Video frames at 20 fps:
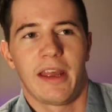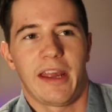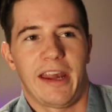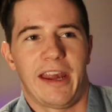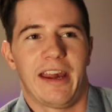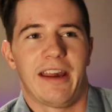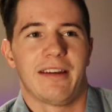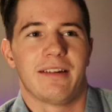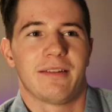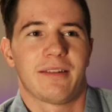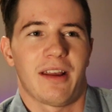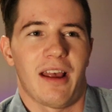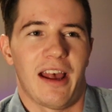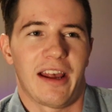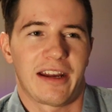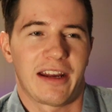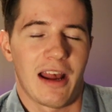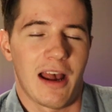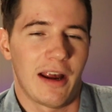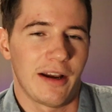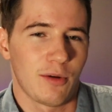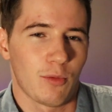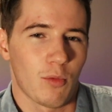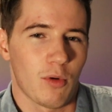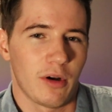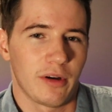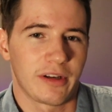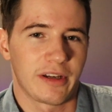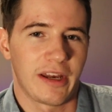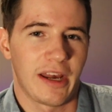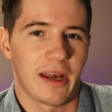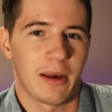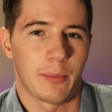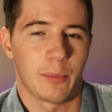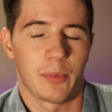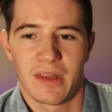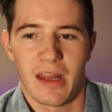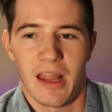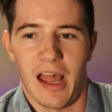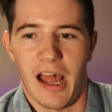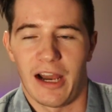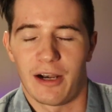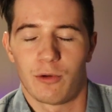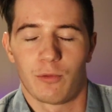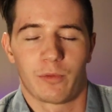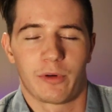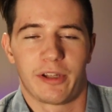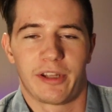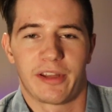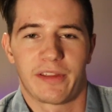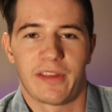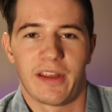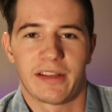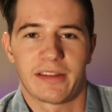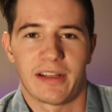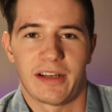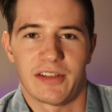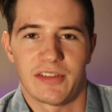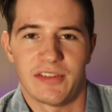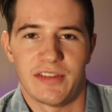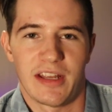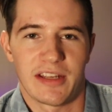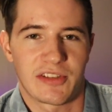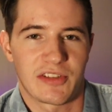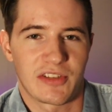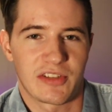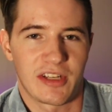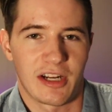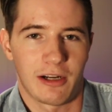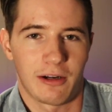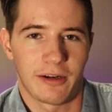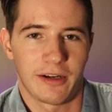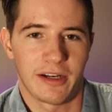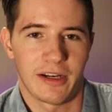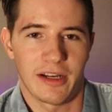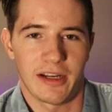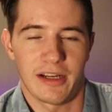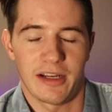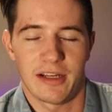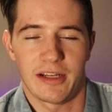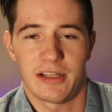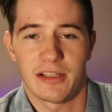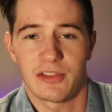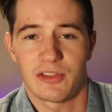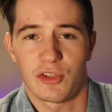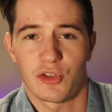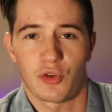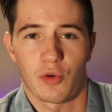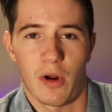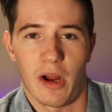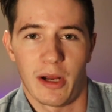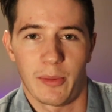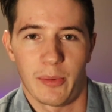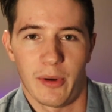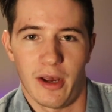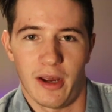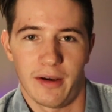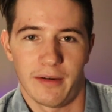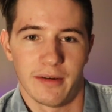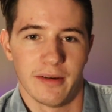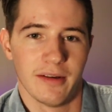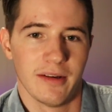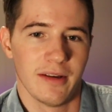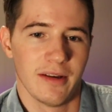and I kind of want to get, I don't really think that it's necessary, is a tripod.